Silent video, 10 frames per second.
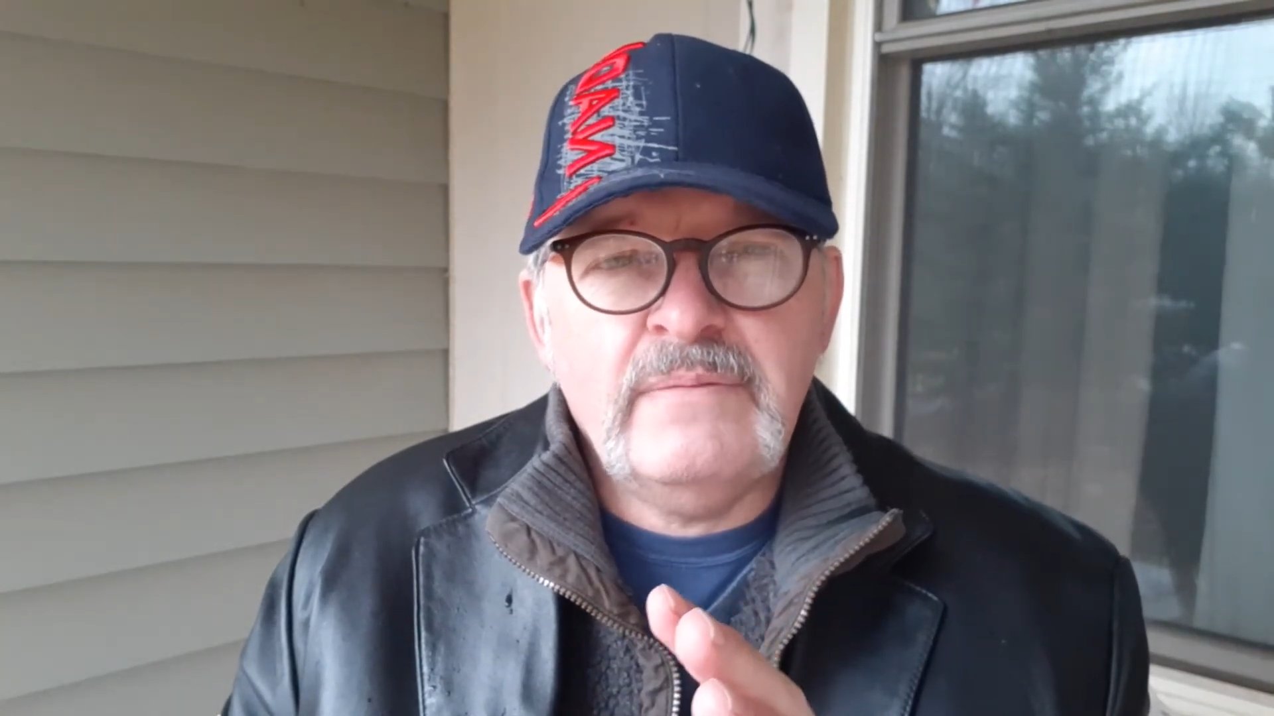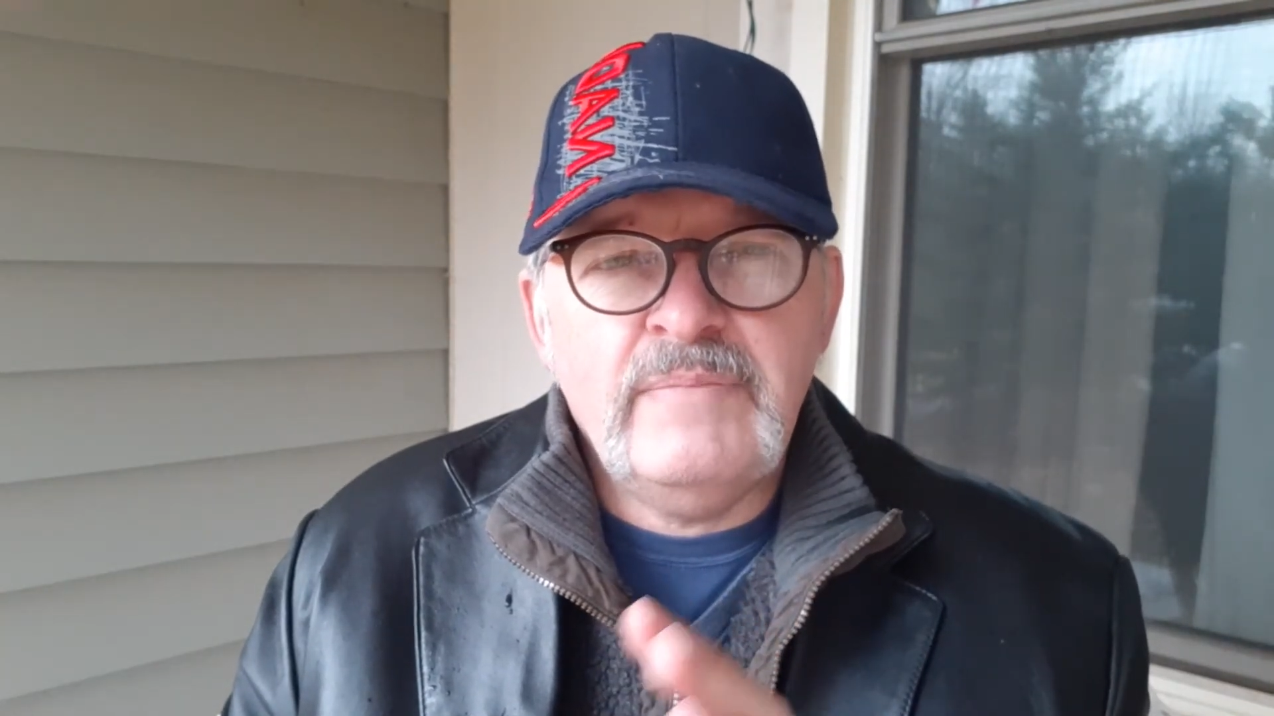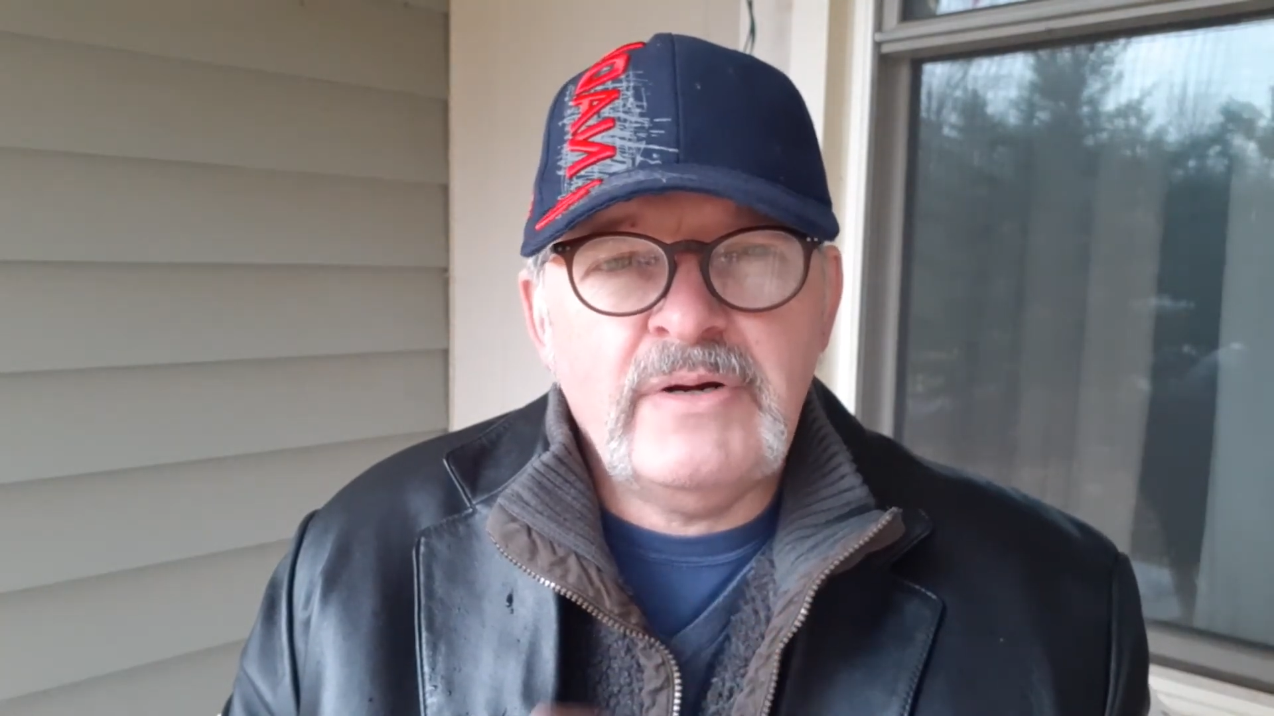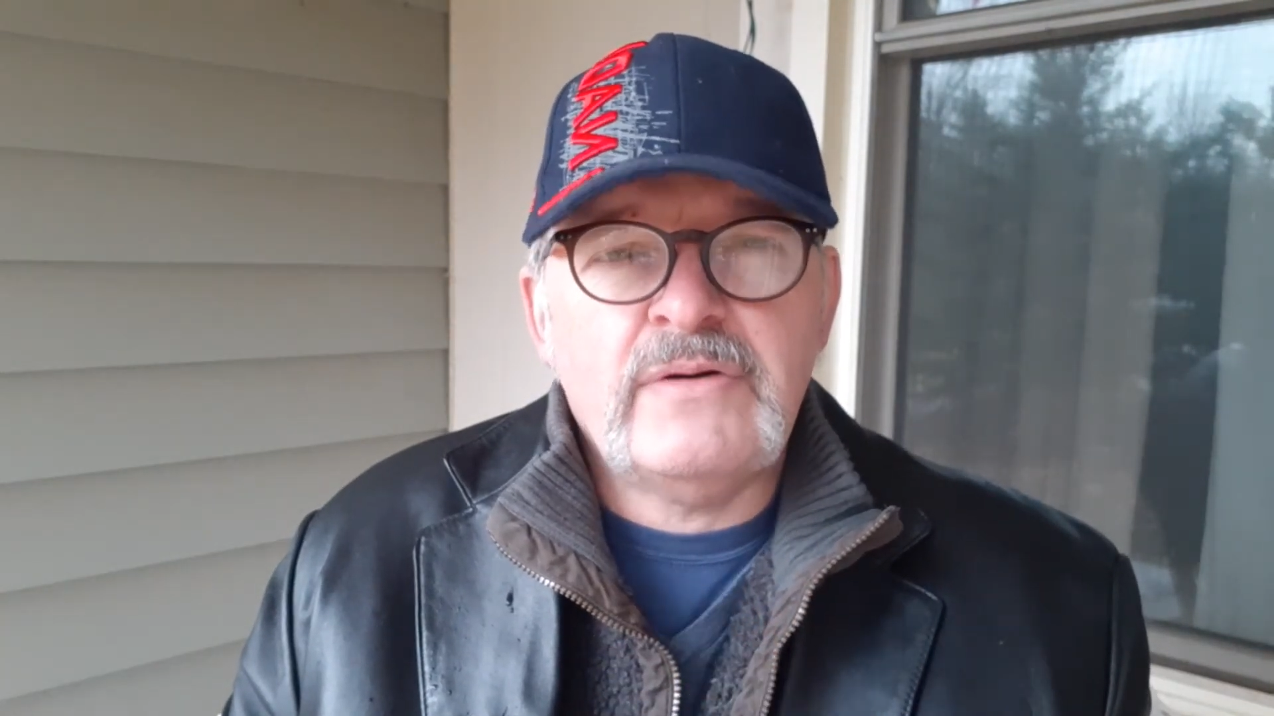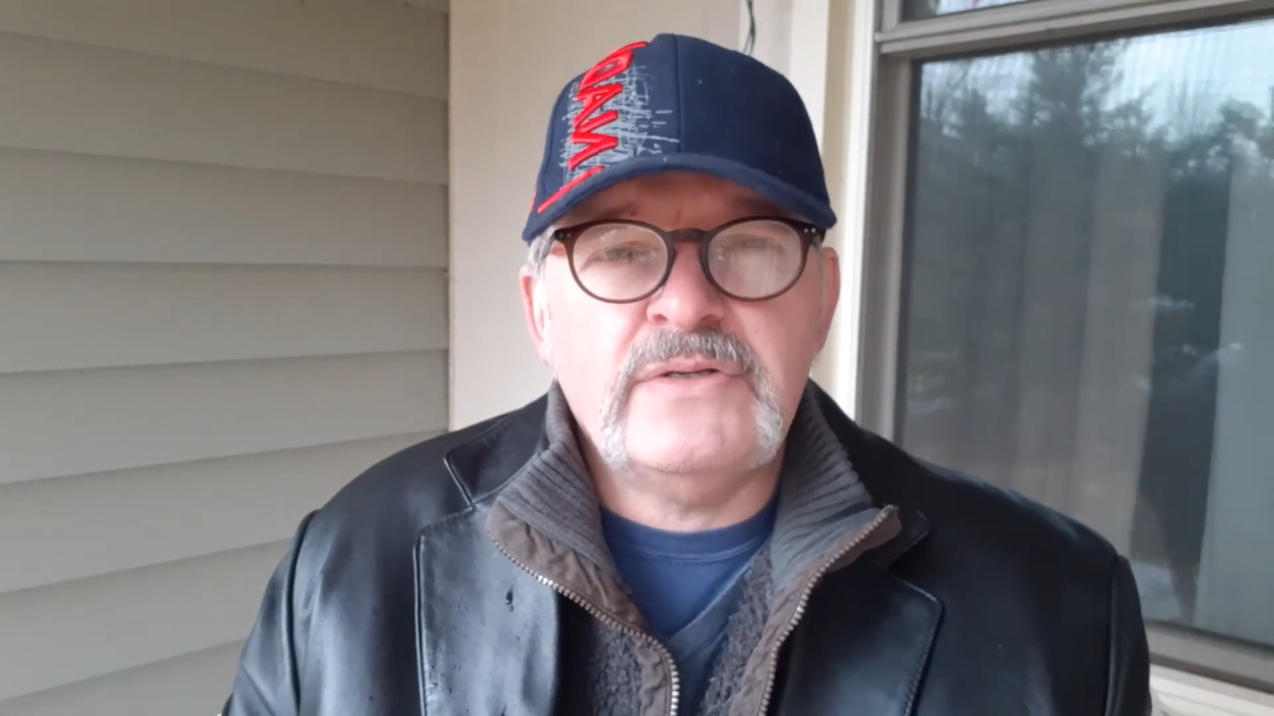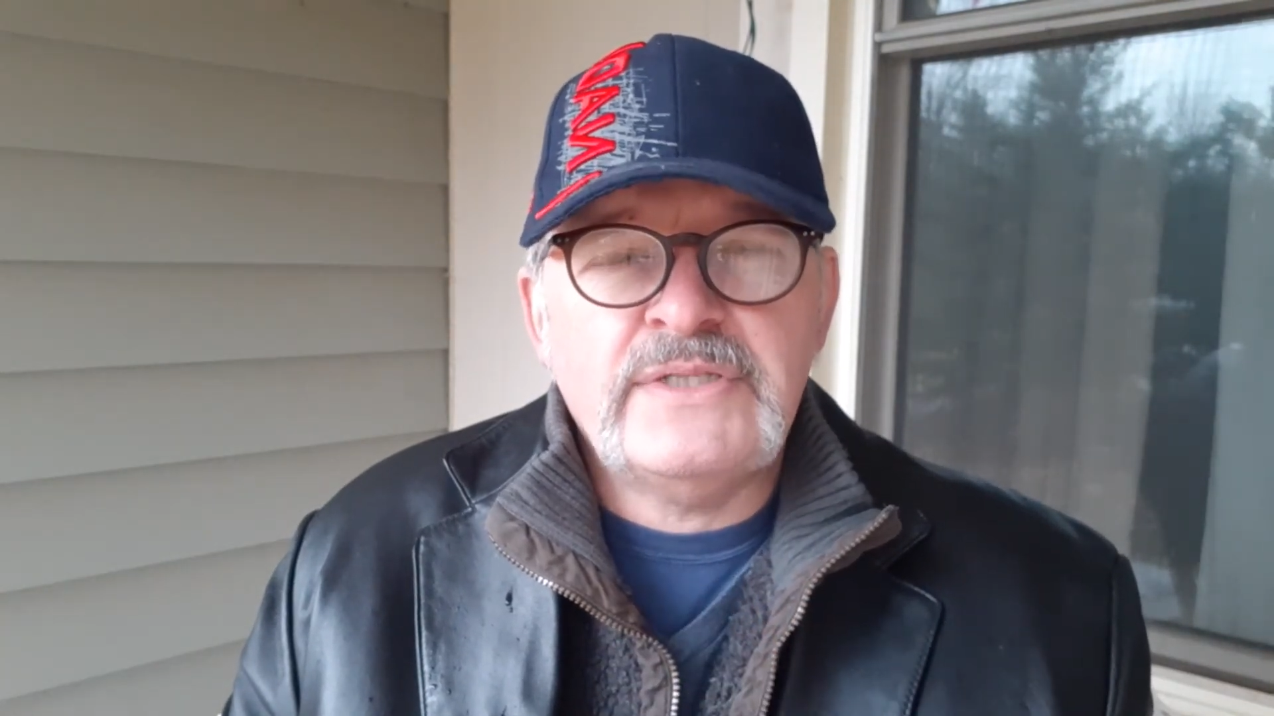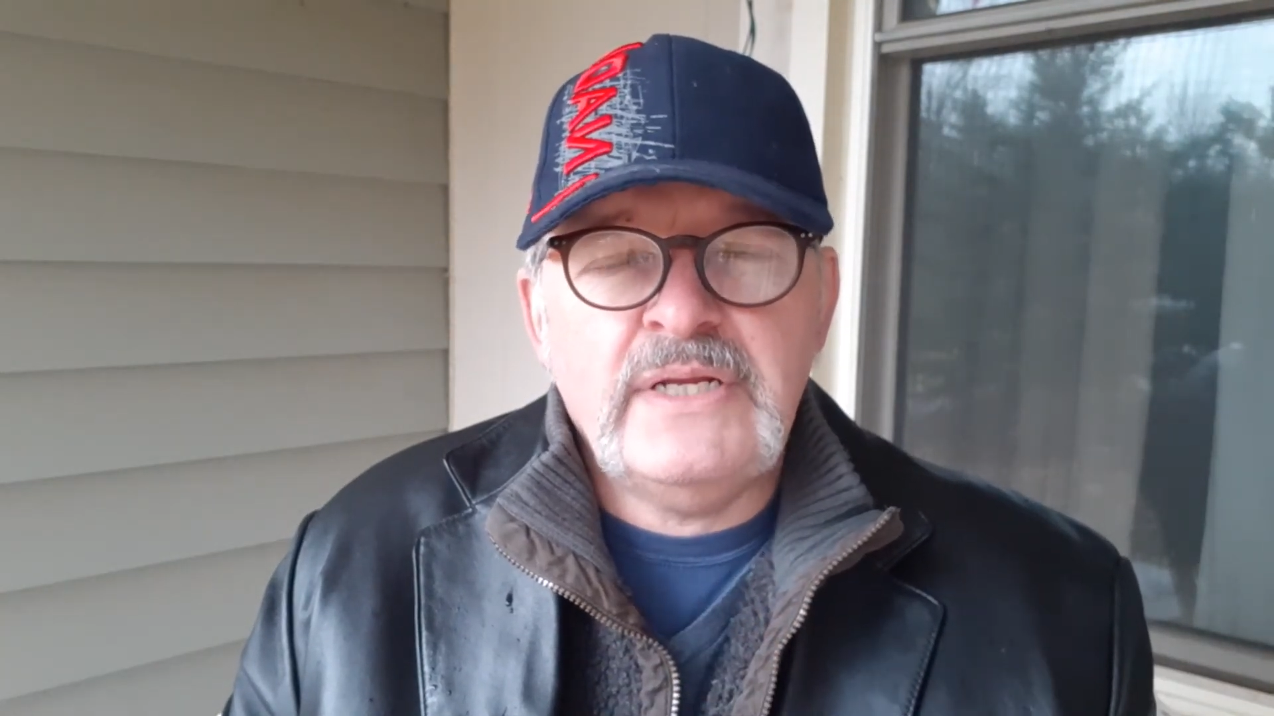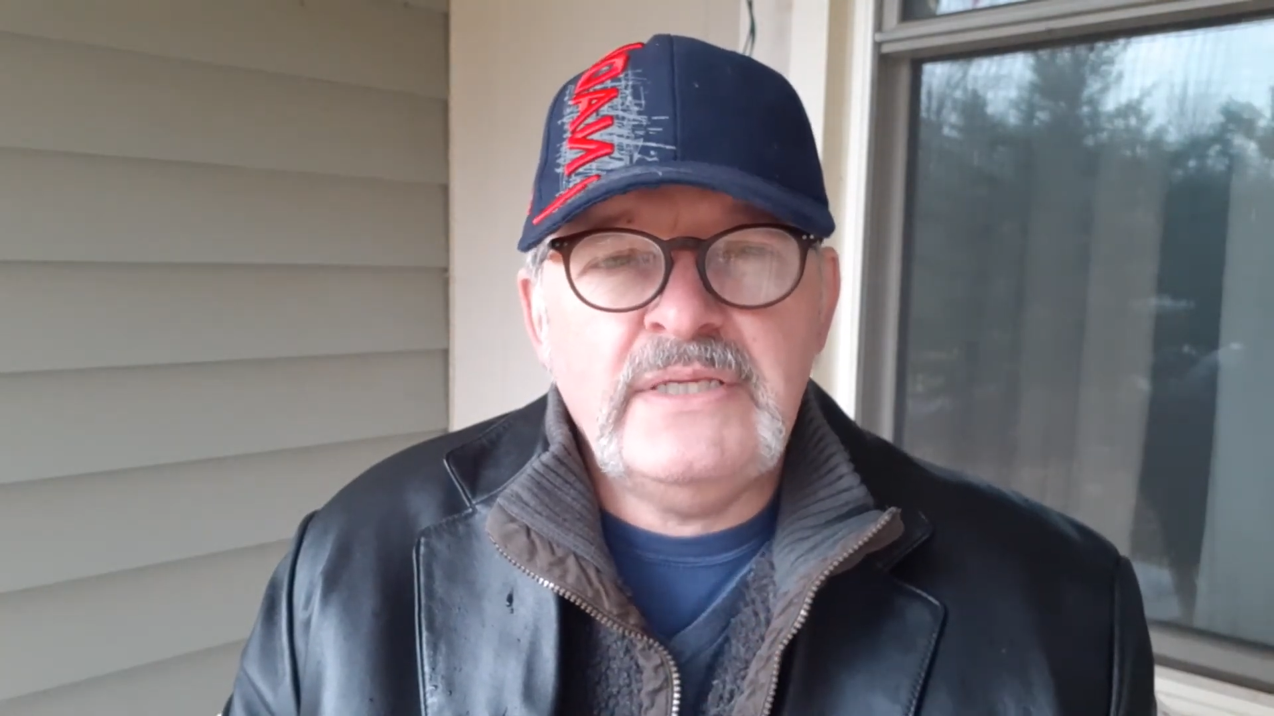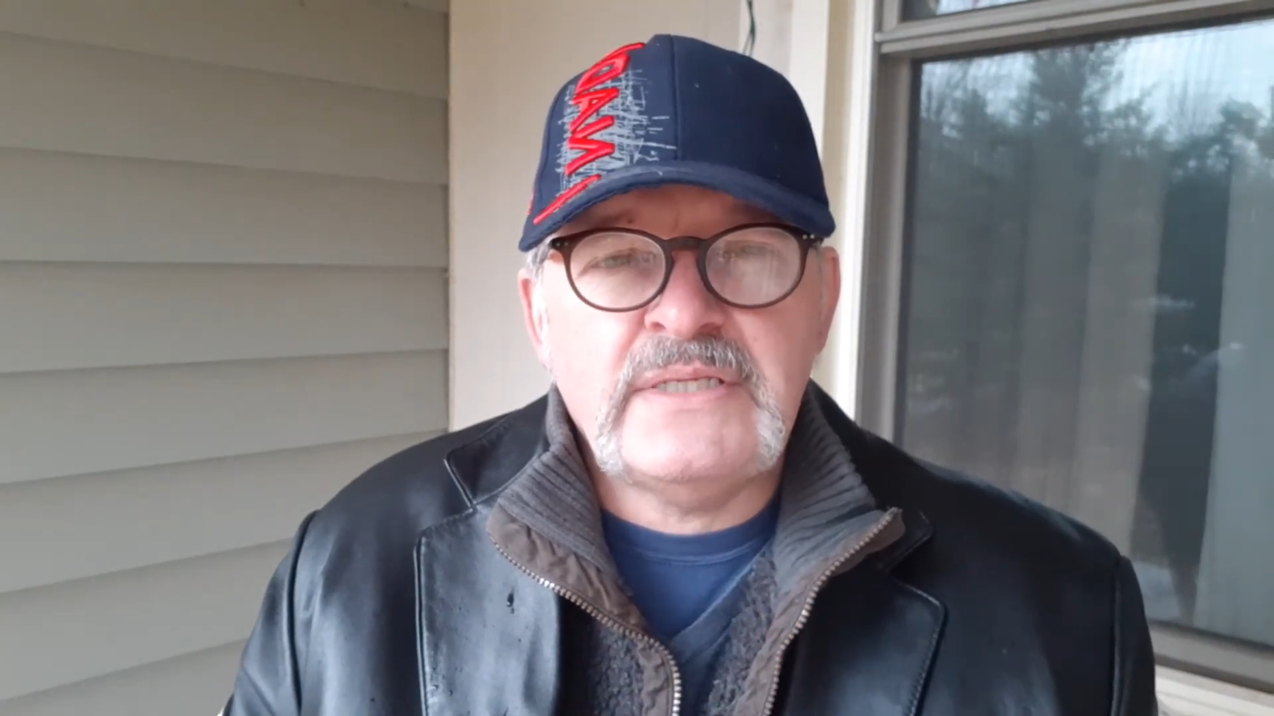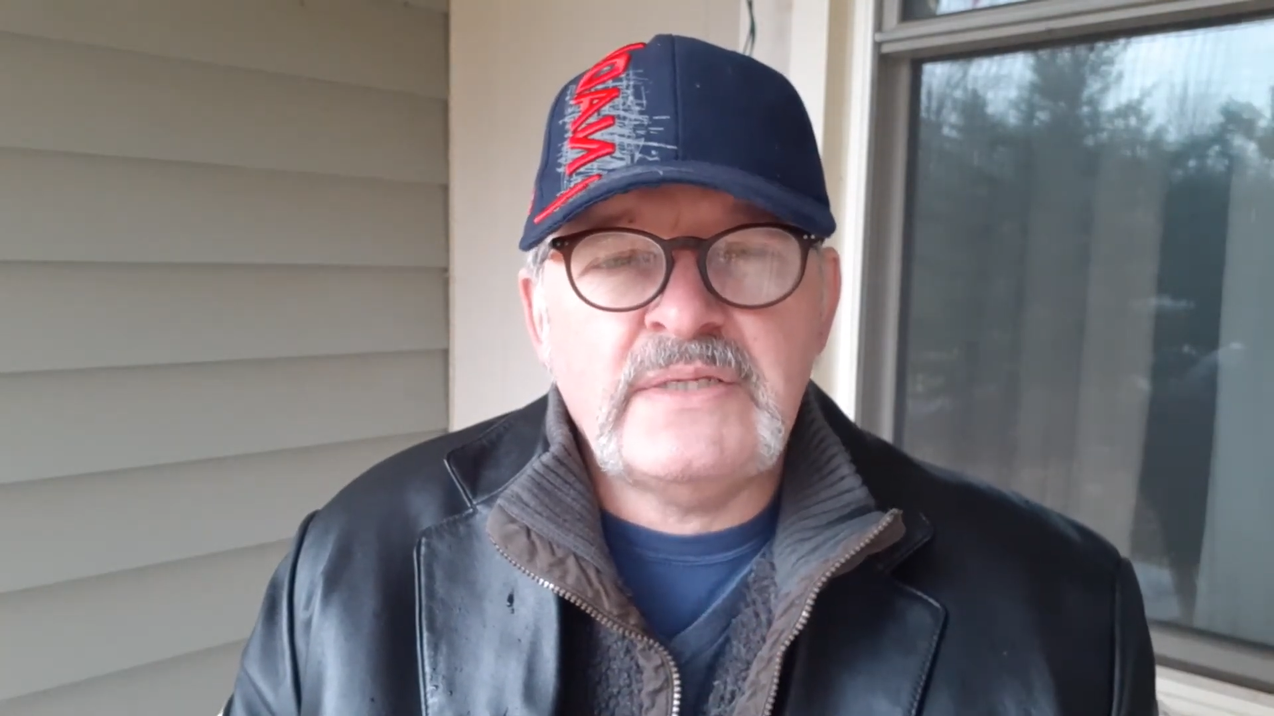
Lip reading: miracles that he's